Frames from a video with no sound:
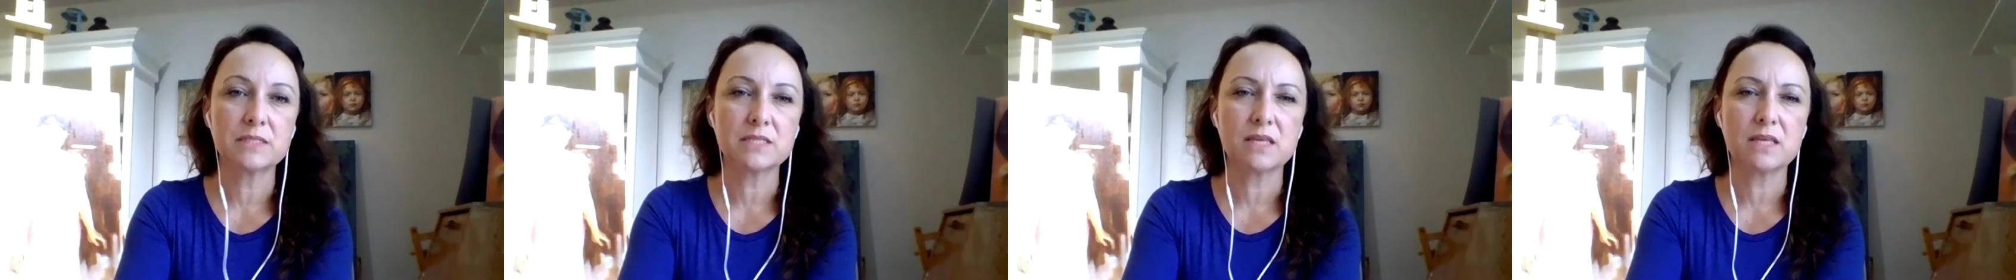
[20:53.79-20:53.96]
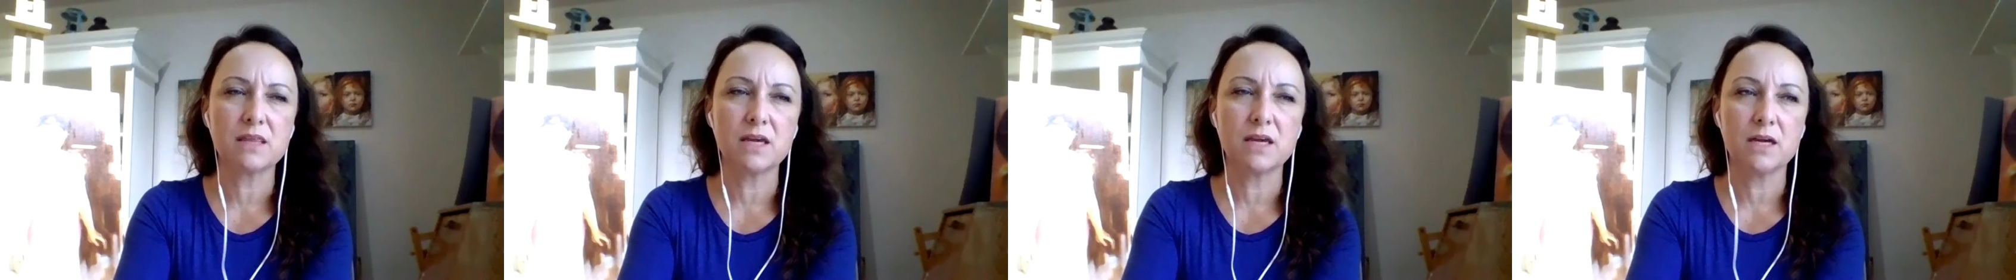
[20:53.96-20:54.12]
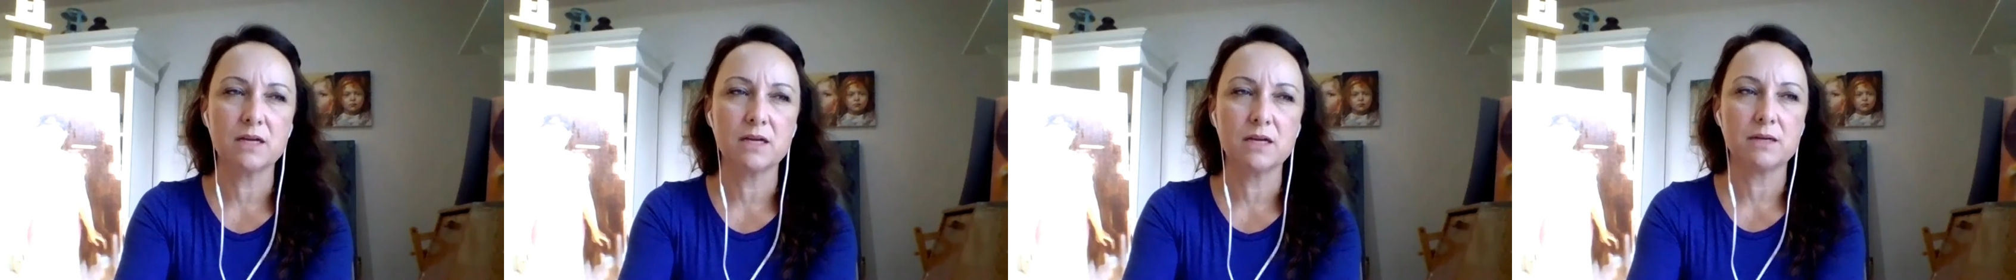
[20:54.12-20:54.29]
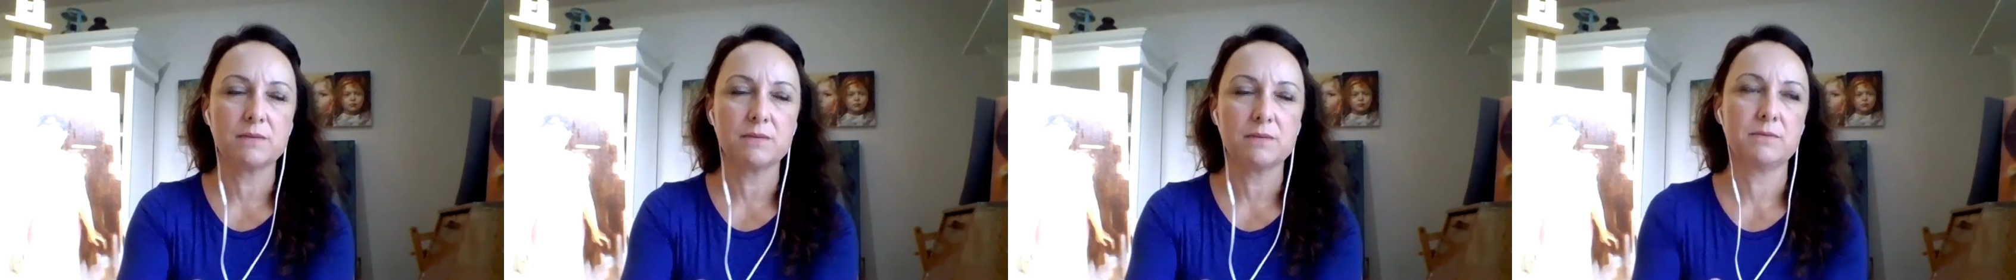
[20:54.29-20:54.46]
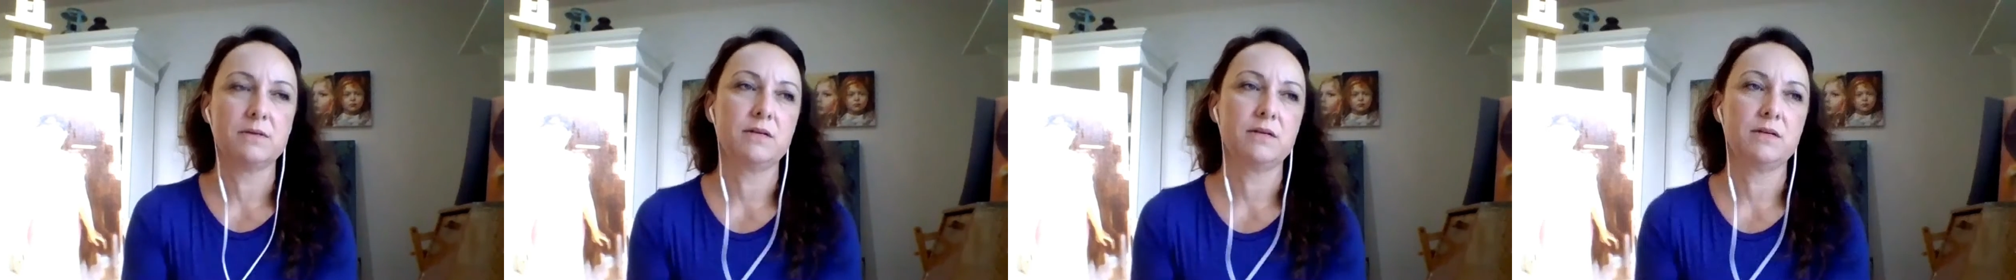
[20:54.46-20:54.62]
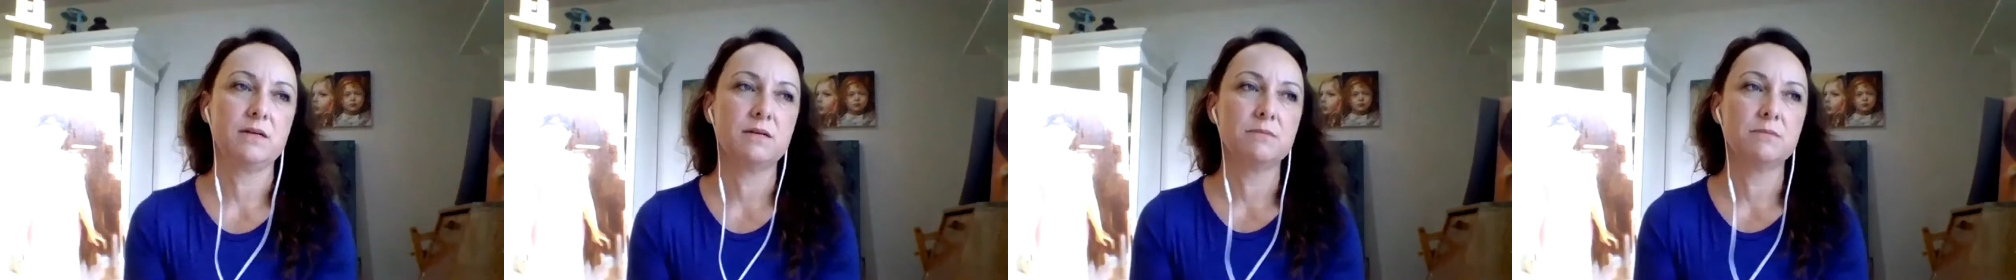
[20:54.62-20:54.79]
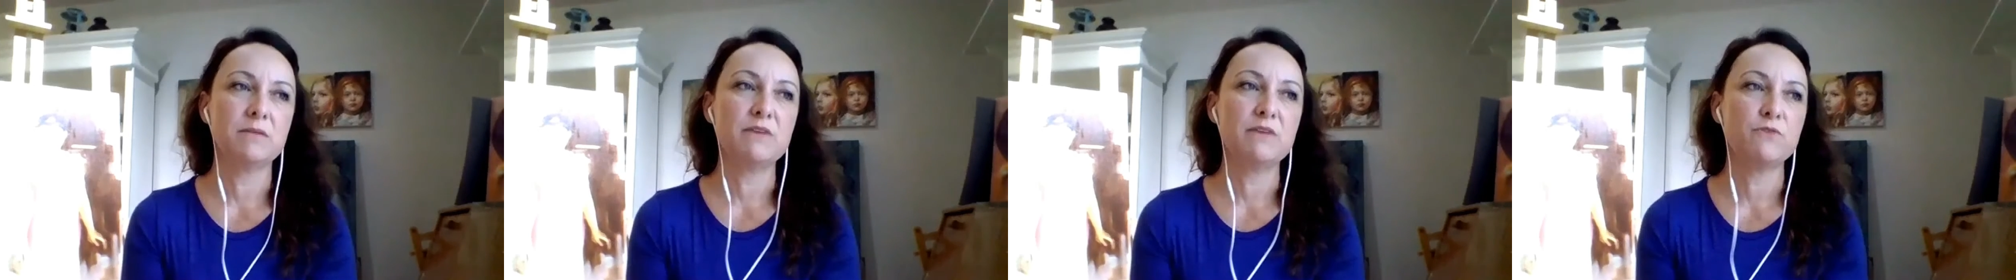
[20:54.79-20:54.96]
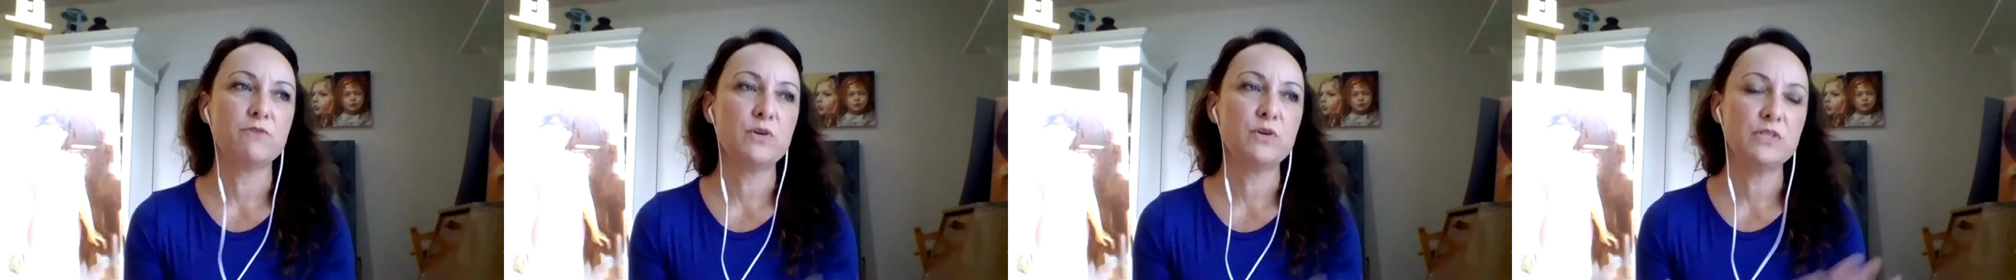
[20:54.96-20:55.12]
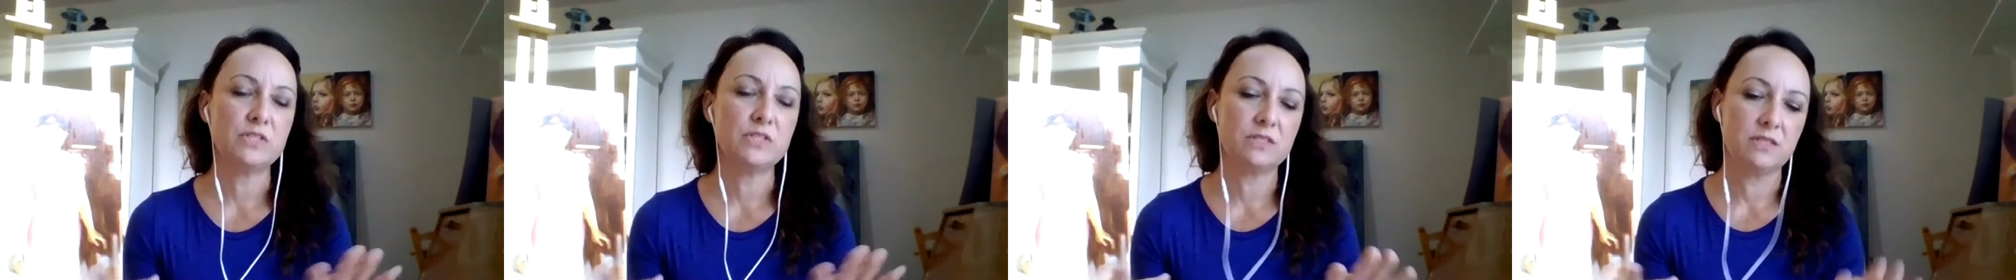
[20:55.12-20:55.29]
I think my
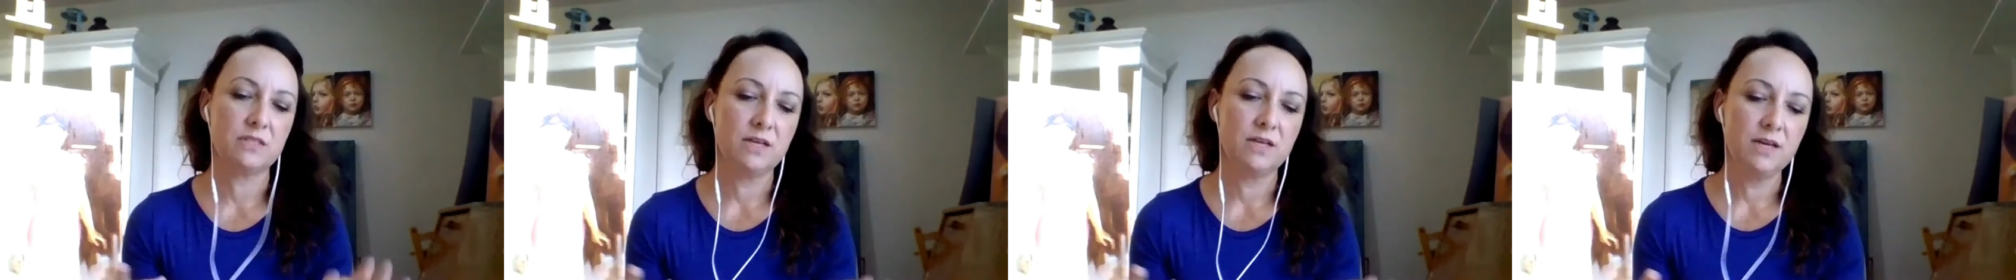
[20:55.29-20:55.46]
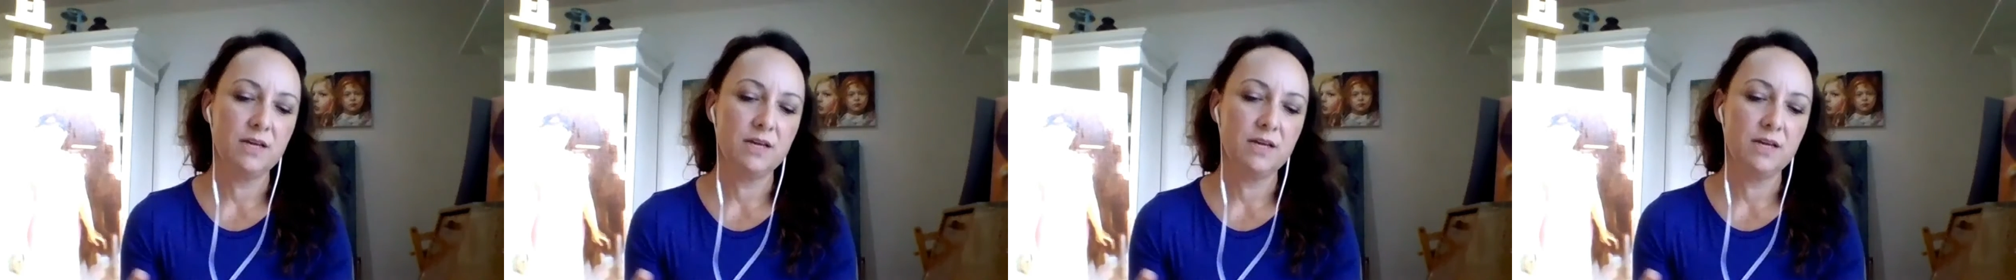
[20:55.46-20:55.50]
voice,